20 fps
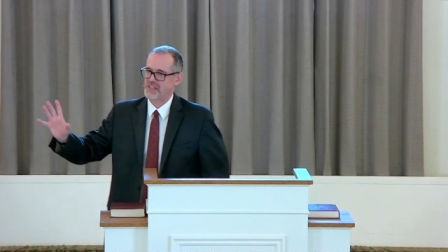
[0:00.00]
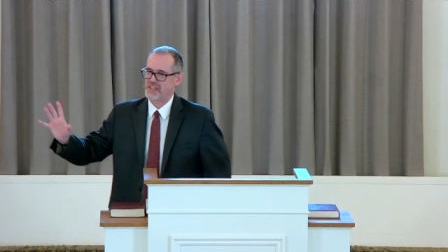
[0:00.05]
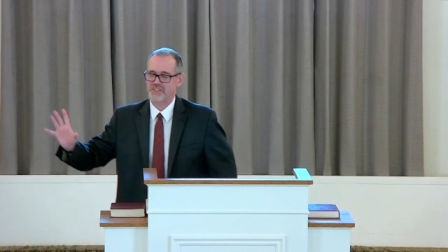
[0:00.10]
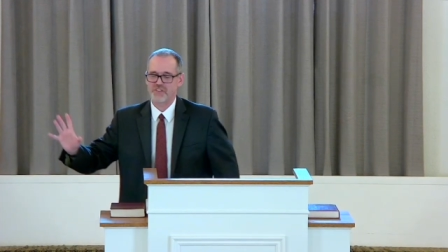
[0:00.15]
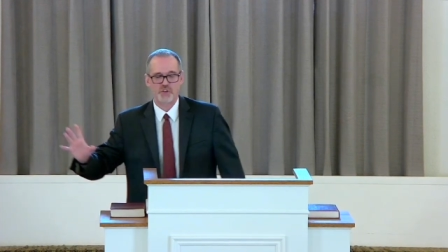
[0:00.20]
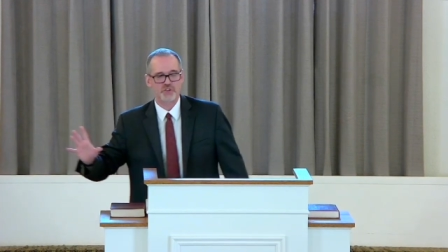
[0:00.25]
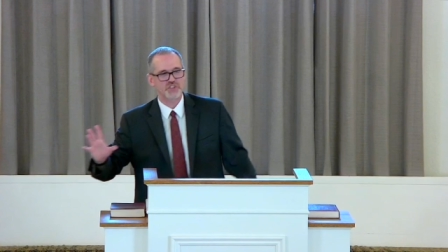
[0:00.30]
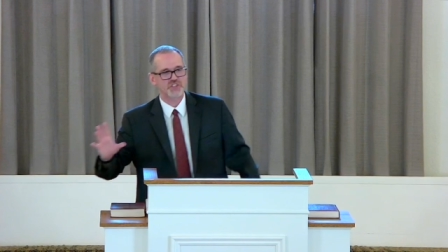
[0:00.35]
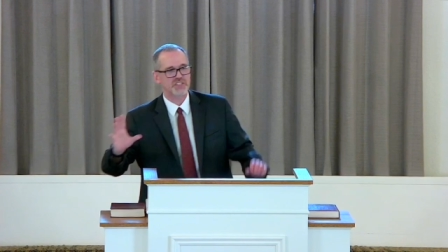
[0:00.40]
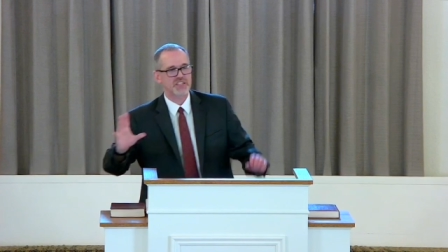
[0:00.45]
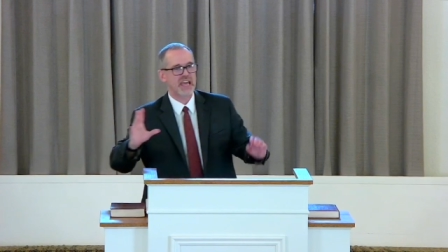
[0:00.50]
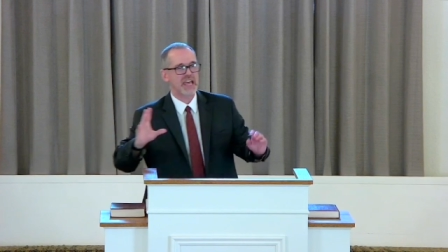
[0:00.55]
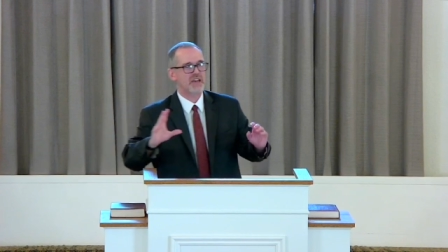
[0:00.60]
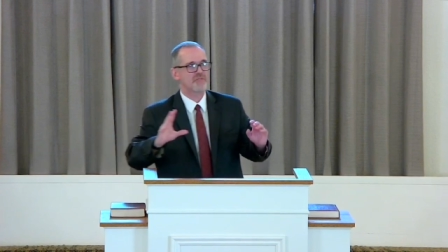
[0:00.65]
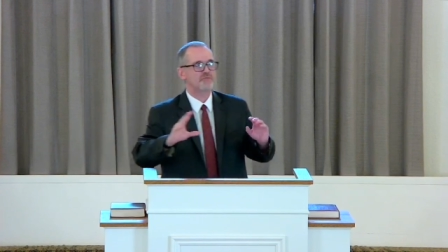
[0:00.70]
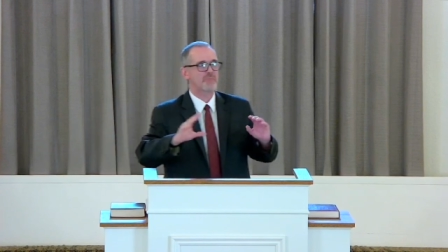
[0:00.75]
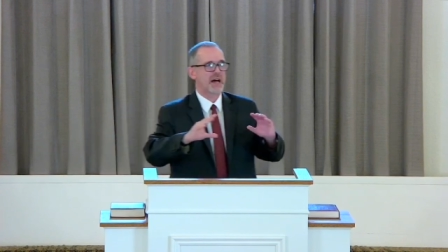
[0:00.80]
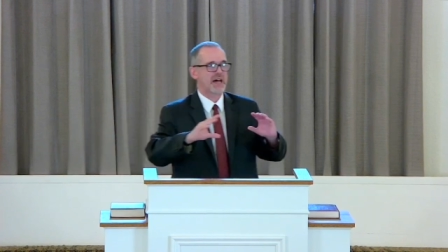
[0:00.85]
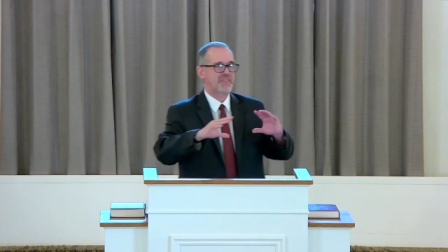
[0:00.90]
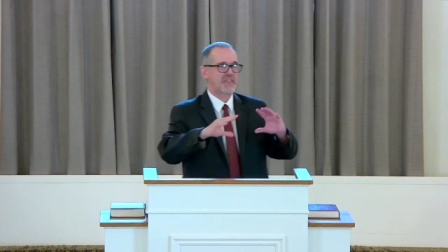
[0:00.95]
and they're
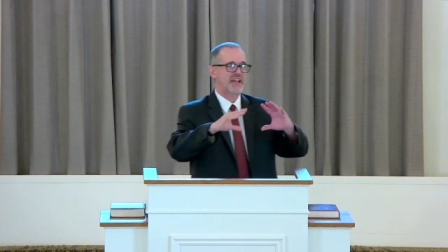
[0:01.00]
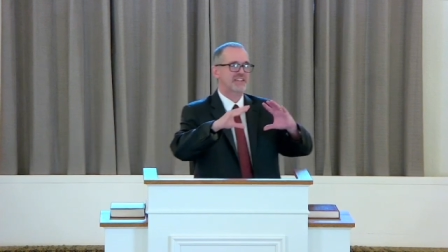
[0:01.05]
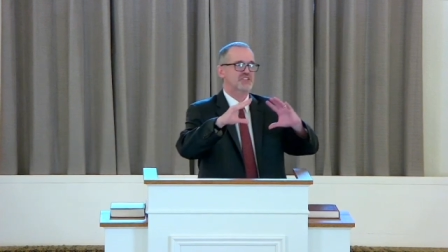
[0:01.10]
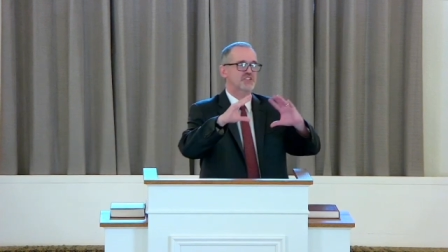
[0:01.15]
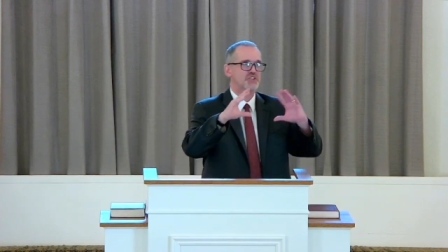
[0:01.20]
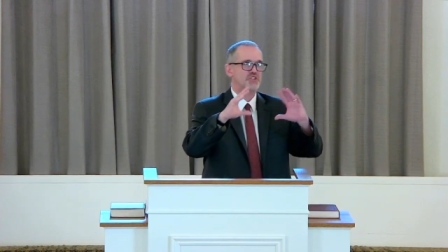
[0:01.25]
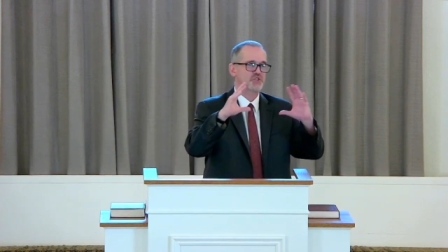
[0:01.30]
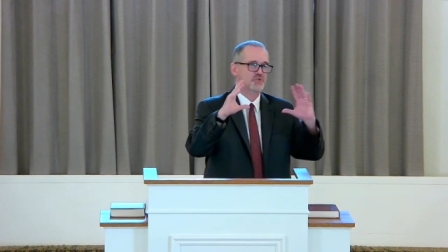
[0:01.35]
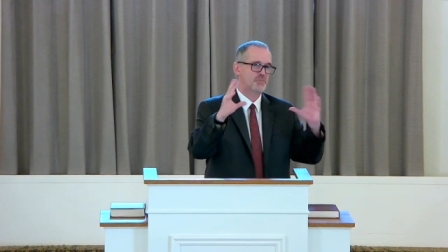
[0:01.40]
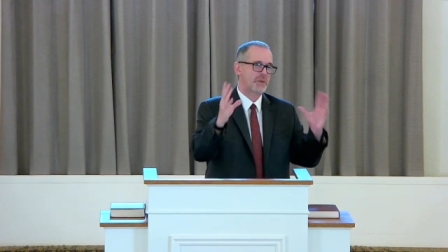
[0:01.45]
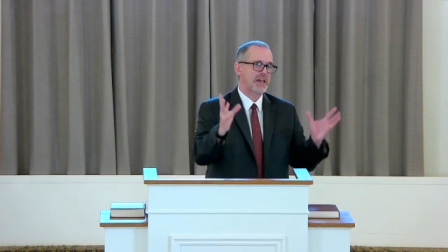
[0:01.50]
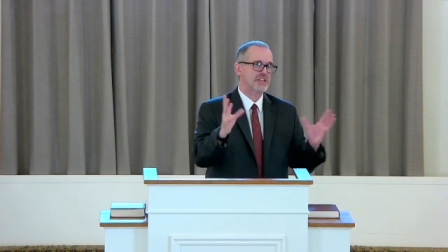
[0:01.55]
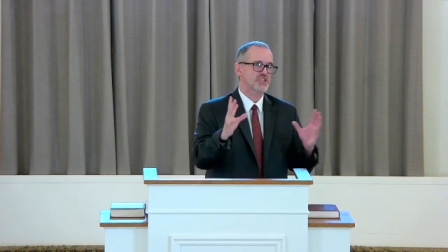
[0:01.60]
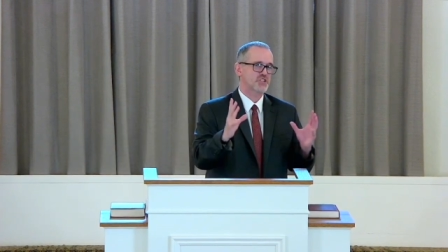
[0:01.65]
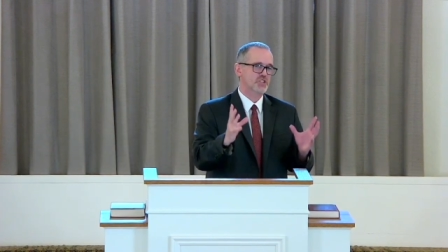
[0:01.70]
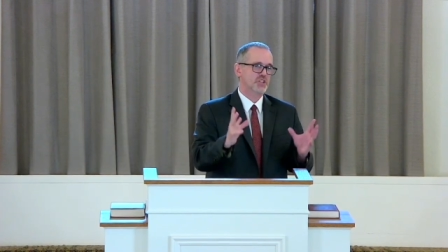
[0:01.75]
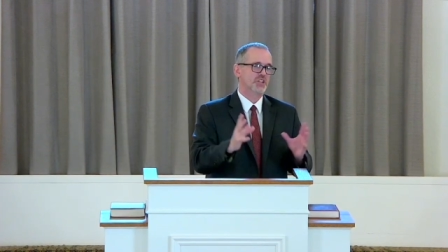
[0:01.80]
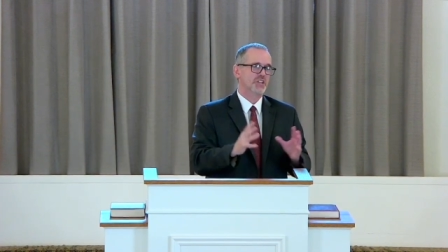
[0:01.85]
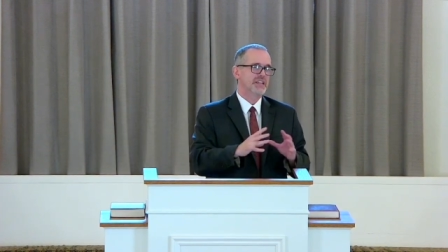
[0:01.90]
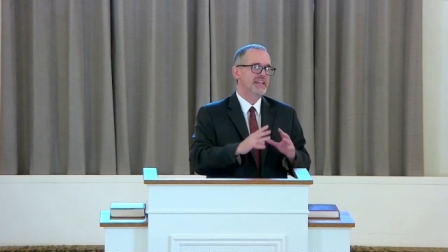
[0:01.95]
saved by that
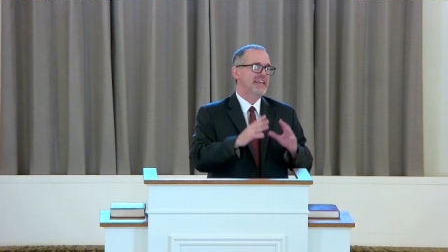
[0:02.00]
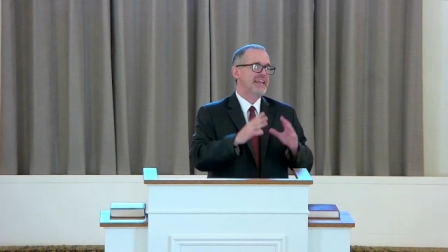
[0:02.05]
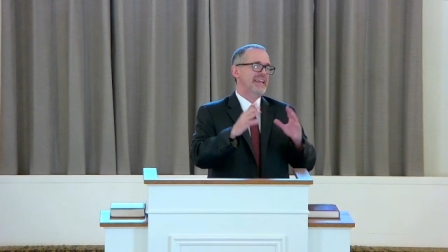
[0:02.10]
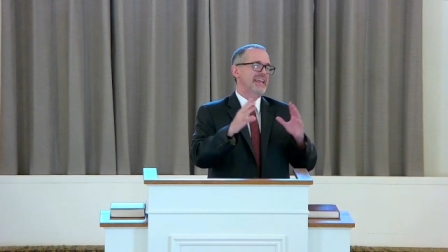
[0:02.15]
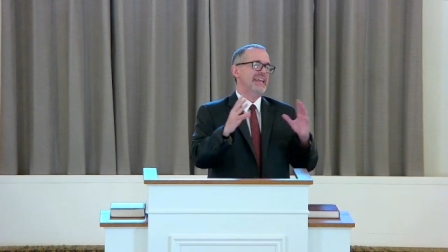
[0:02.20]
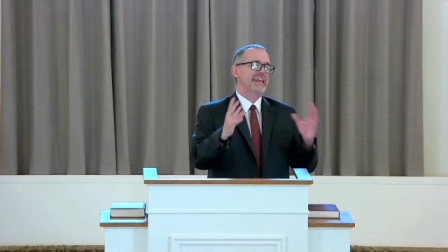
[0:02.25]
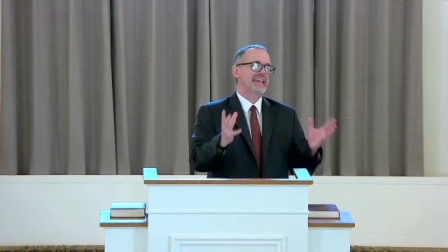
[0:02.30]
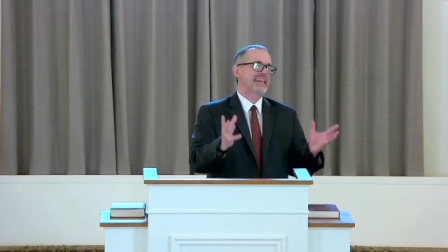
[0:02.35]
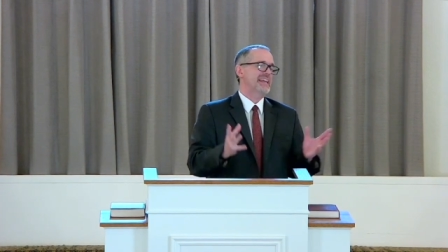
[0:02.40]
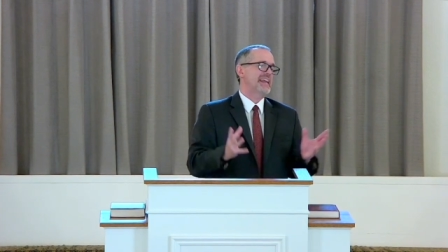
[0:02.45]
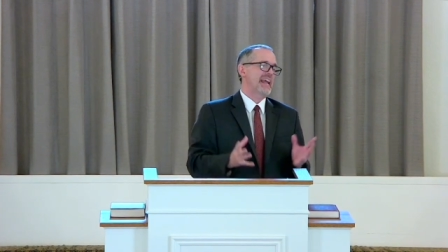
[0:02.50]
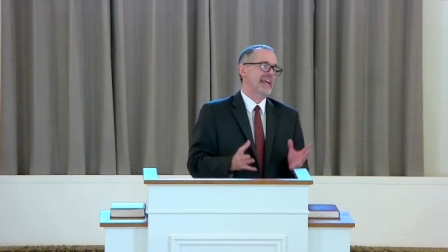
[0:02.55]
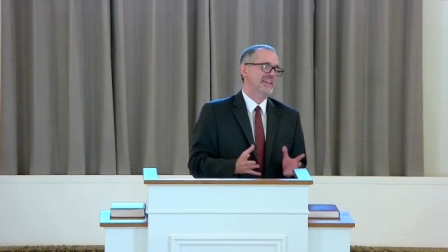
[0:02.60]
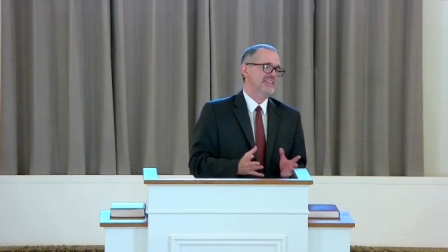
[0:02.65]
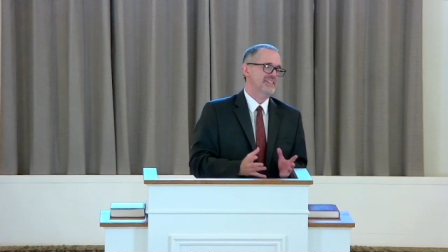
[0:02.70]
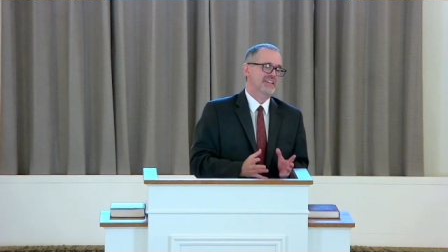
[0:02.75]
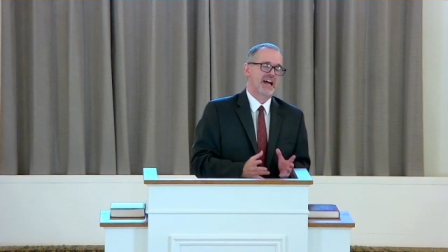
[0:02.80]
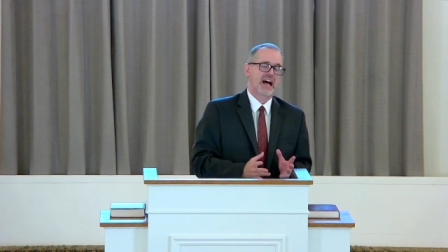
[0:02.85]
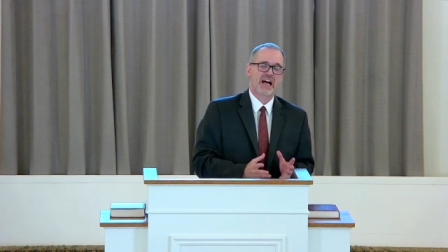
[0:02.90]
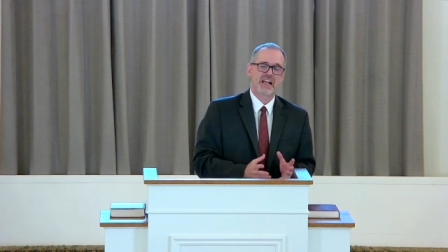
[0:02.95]
special
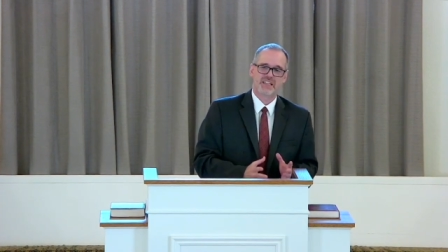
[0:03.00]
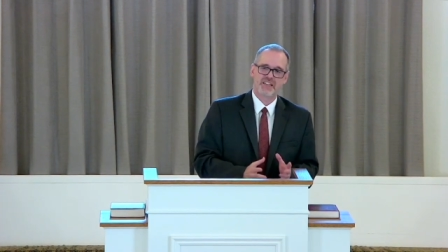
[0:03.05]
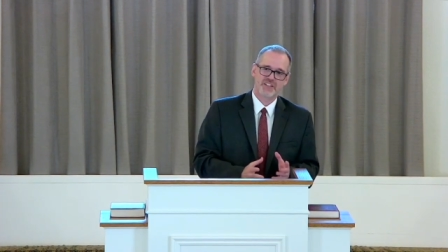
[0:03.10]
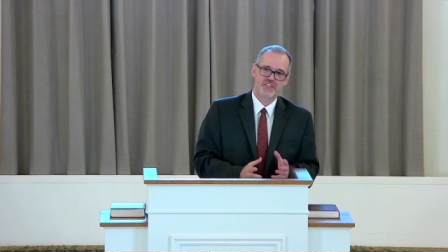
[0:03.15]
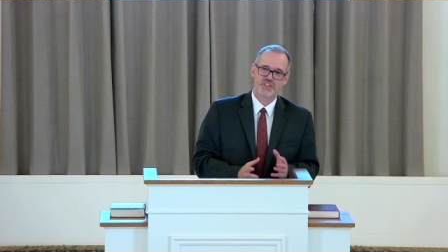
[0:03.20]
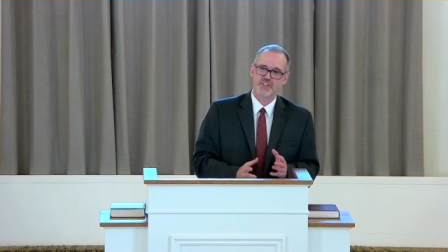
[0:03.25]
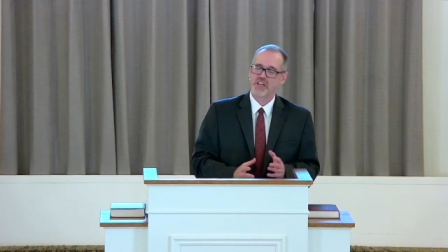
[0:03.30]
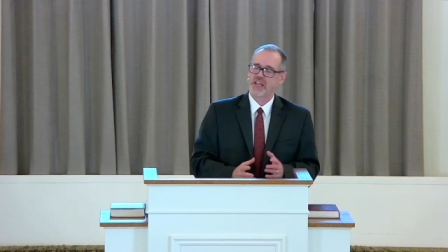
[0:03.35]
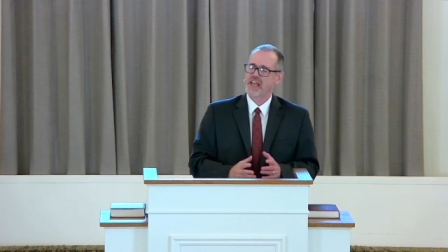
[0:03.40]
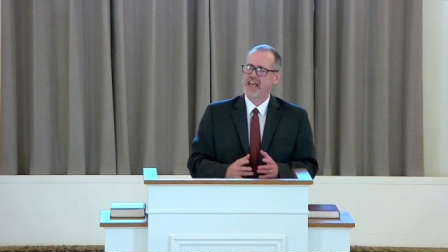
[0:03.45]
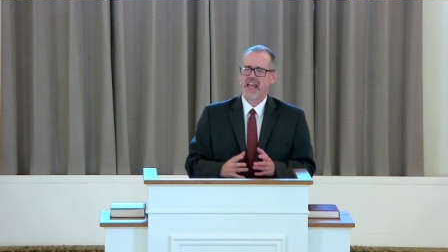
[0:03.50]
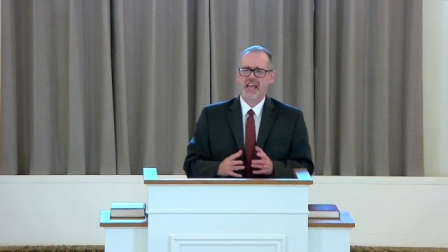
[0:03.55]
innate knowledge.